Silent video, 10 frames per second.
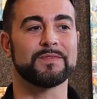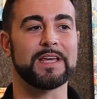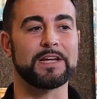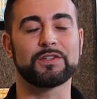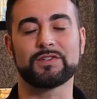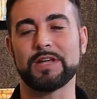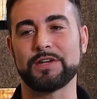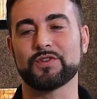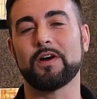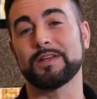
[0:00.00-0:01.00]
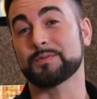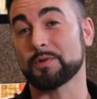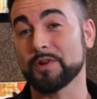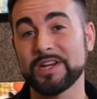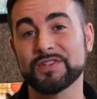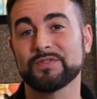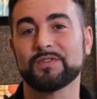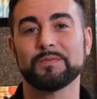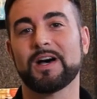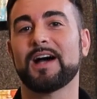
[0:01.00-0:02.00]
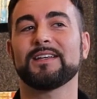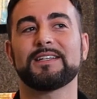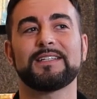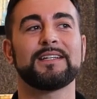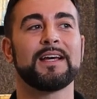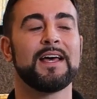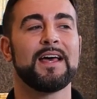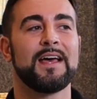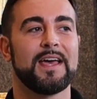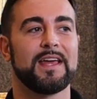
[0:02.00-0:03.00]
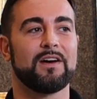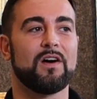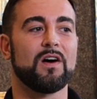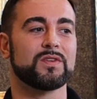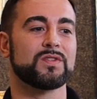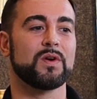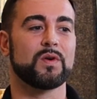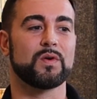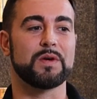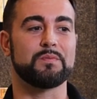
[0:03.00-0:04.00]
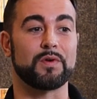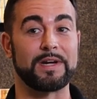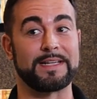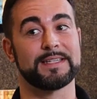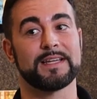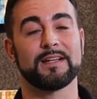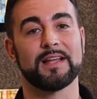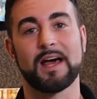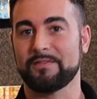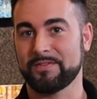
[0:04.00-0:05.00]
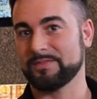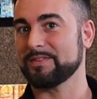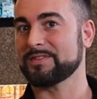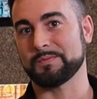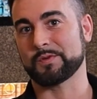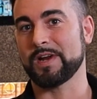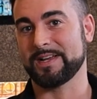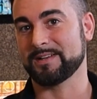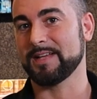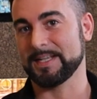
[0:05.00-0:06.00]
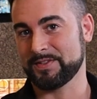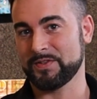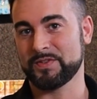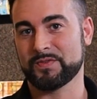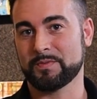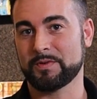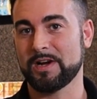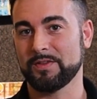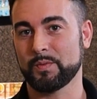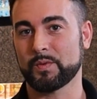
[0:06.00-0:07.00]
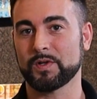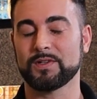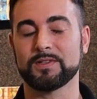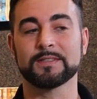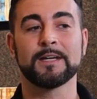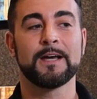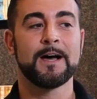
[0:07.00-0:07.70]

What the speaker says: They draw inspiration from the island. and it brings in a lot of some great collectors from around the world.